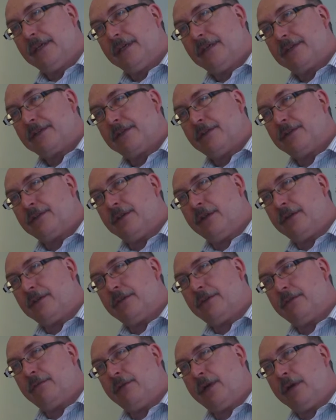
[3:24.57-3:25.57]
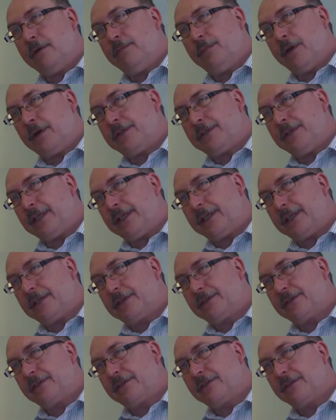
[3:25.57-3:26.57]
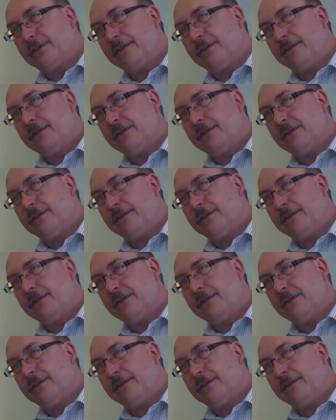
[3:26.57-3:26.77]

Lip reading: So it's not the robotics